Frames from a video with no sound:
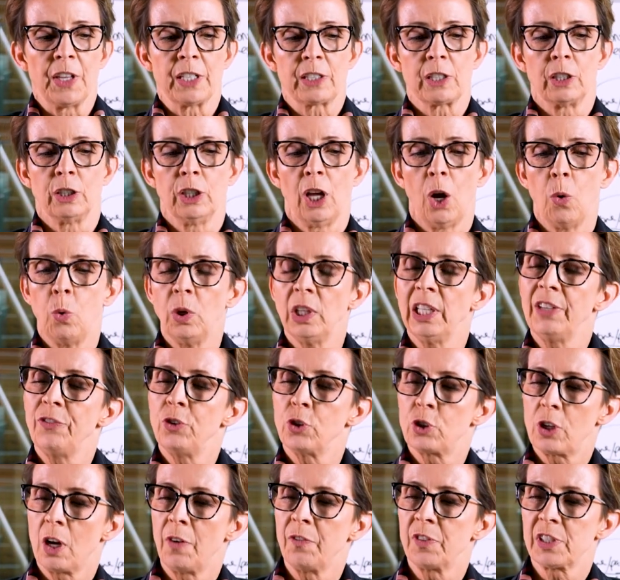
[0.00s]
lower level
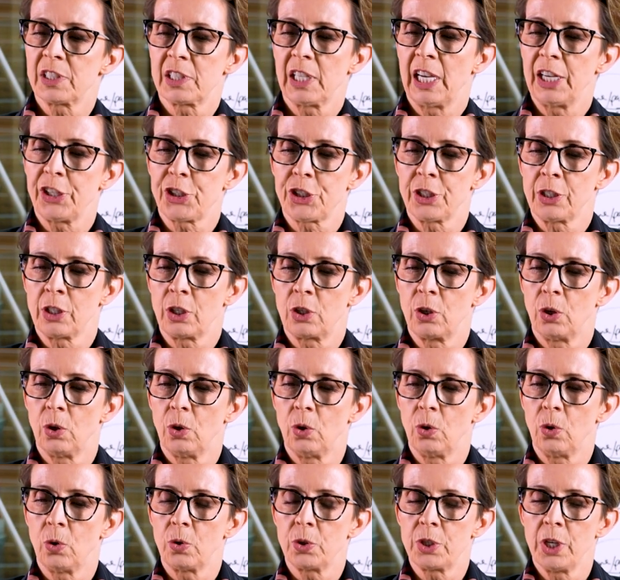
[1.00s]
conversation
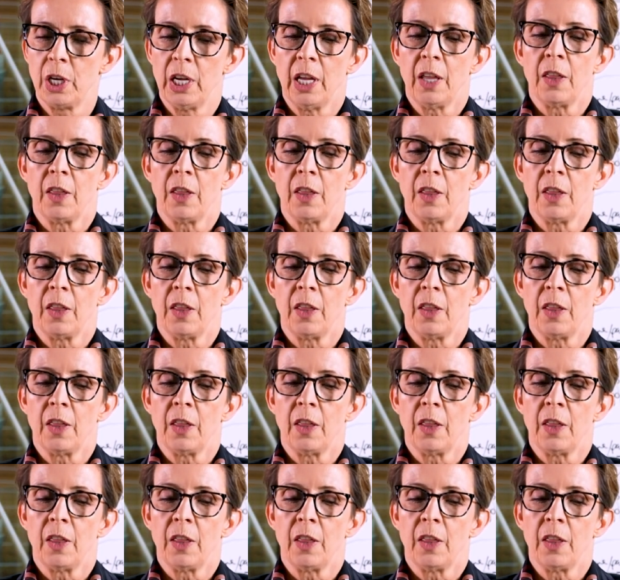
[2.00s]
called,